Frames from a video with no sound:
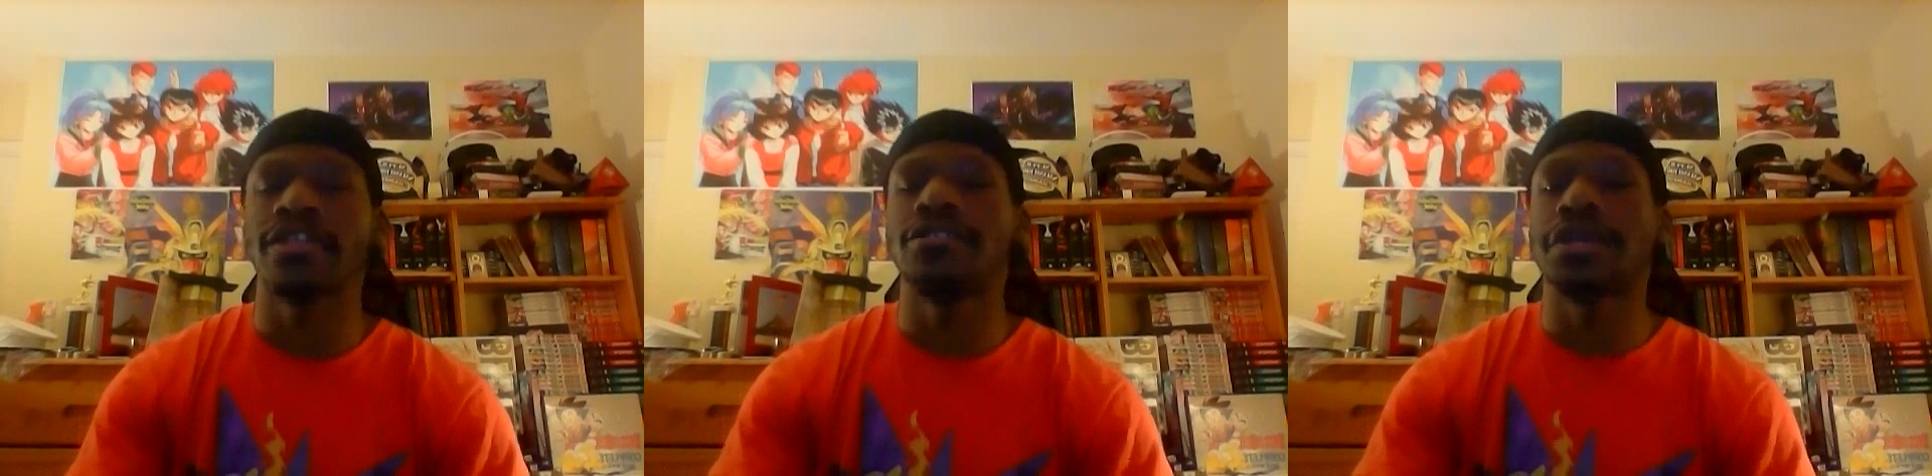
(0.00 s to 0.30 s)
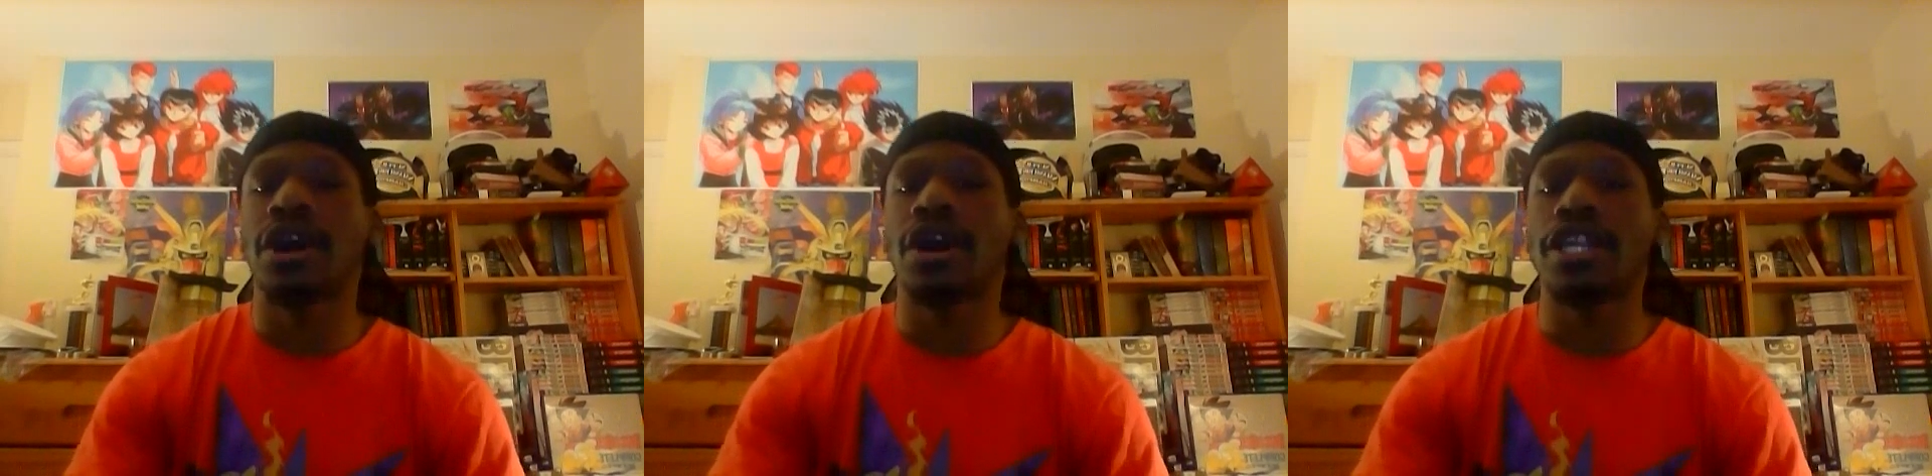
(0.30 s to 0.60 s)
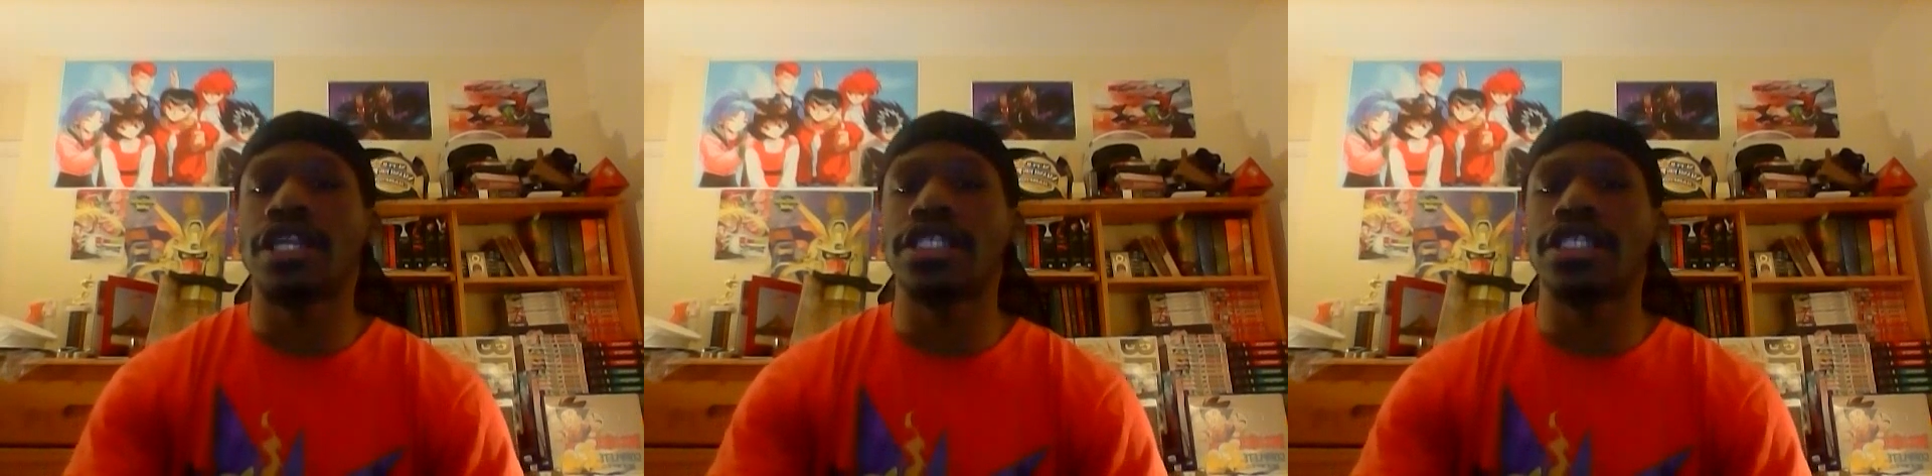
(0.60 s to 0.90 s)
To be
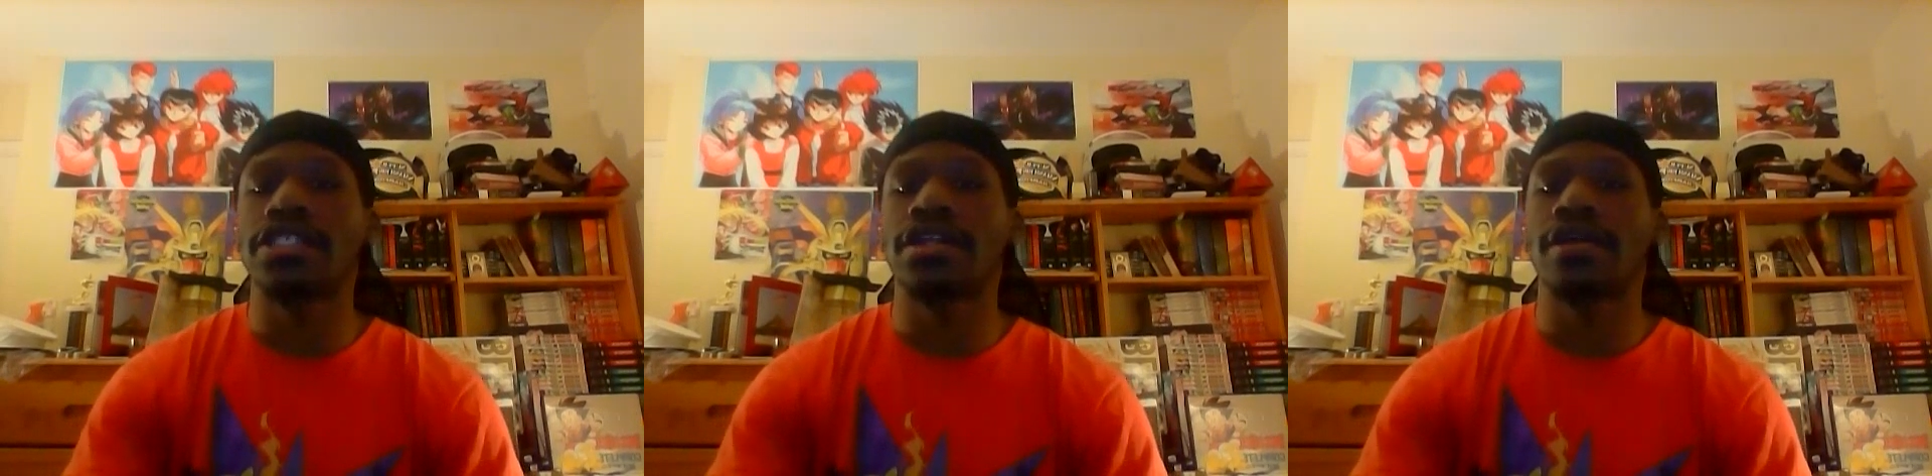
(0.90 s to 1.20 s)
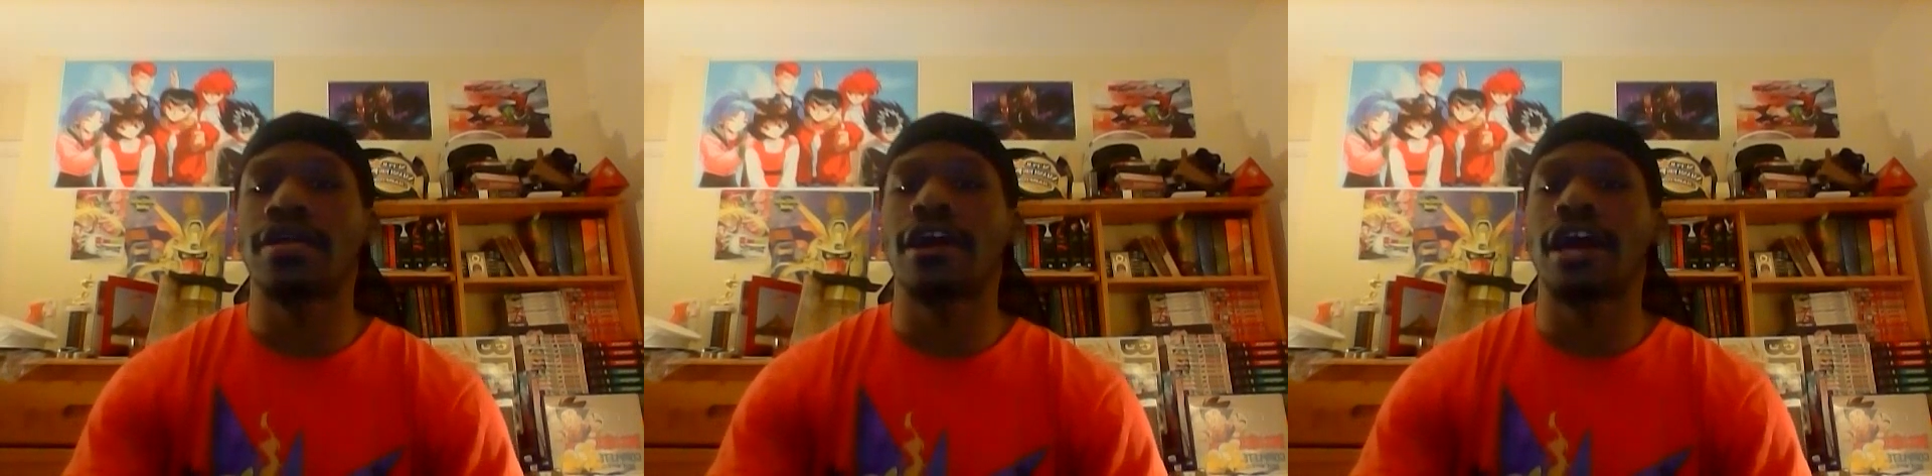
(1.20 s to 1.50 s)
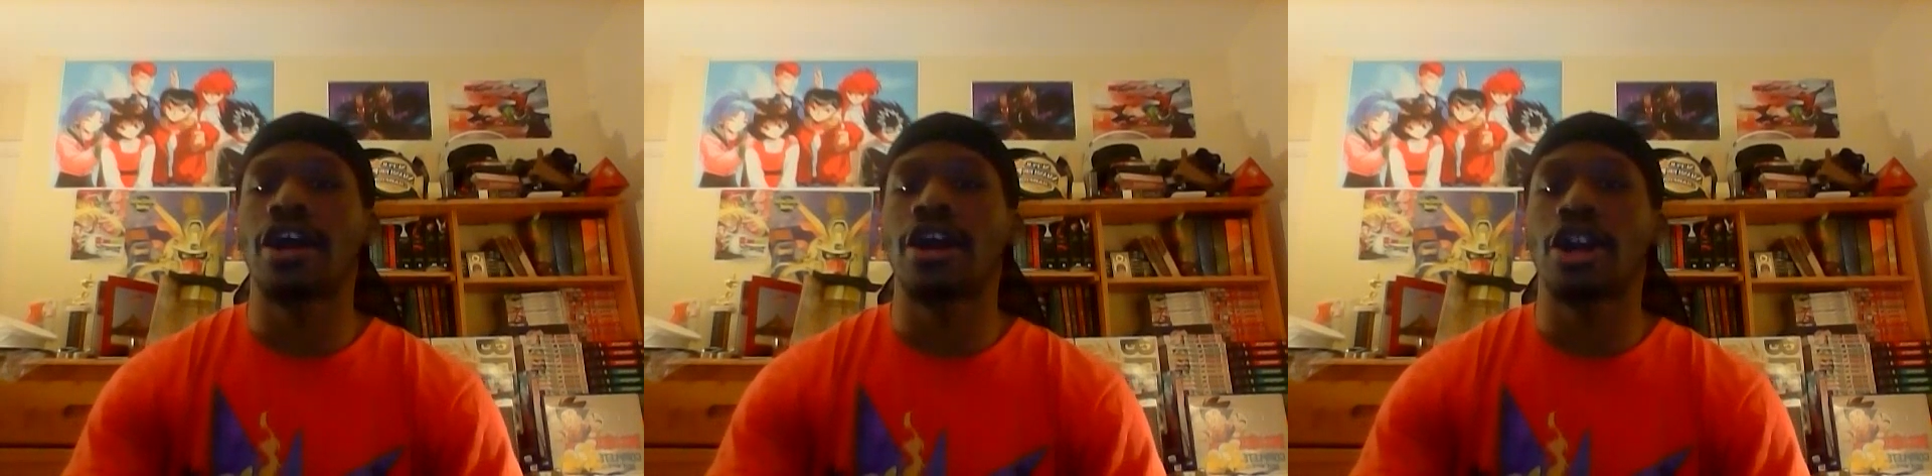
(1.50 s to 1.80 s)
honest,
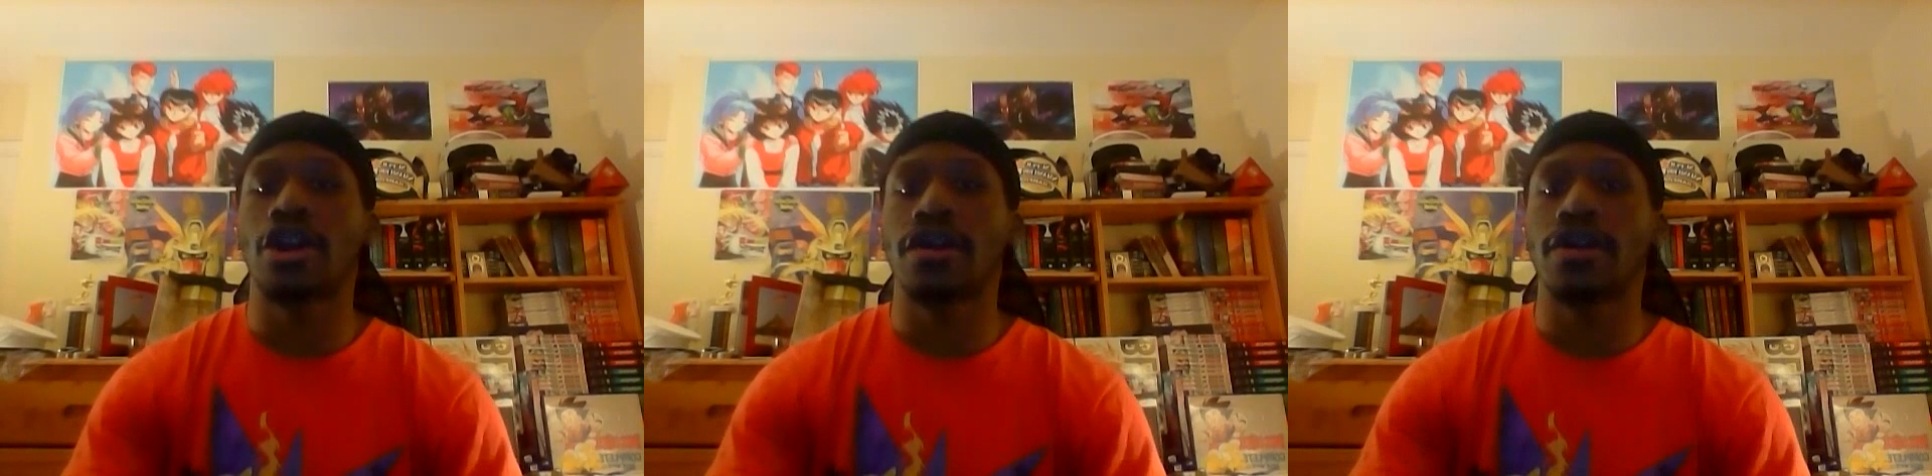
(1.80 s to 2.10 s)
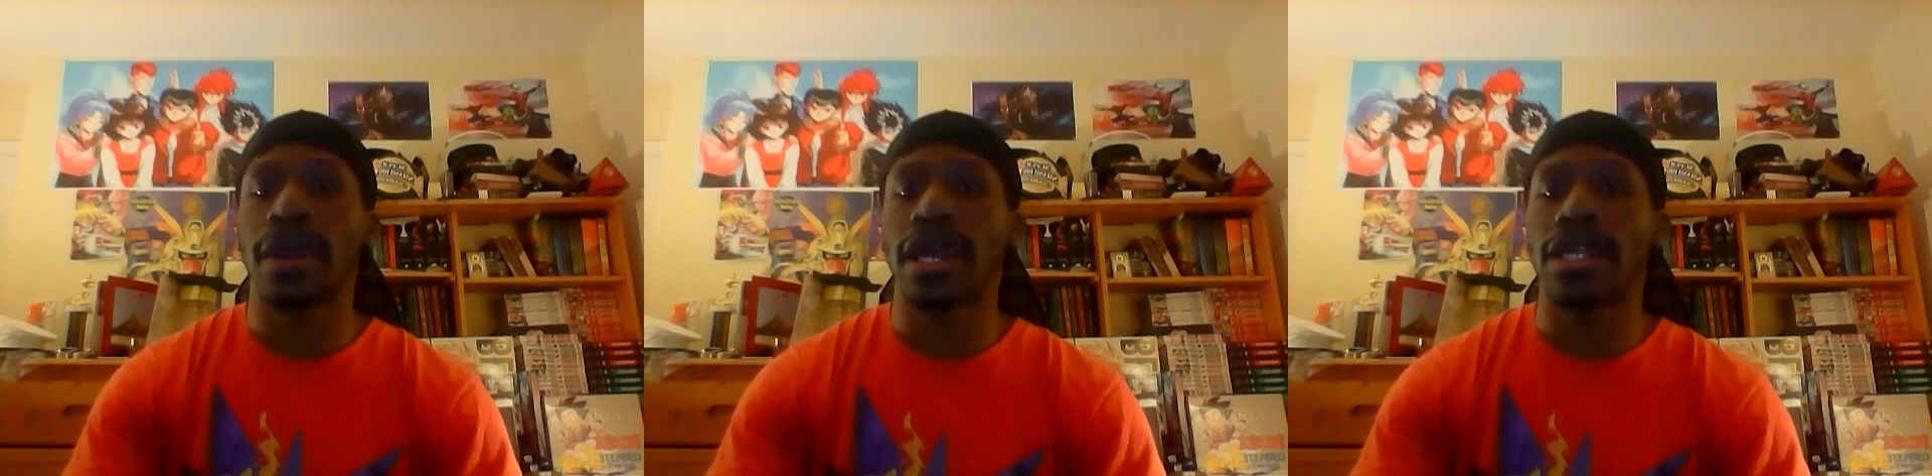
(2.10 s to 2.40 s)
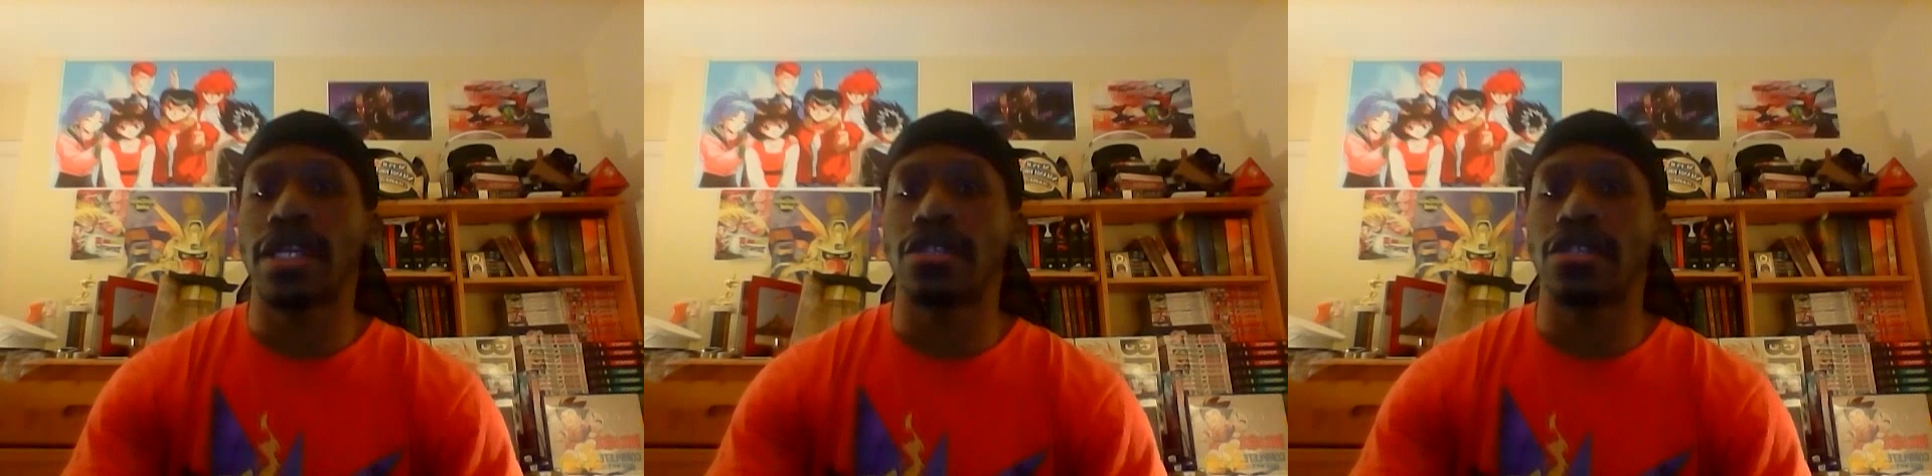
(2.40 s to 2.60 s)
at our current rate,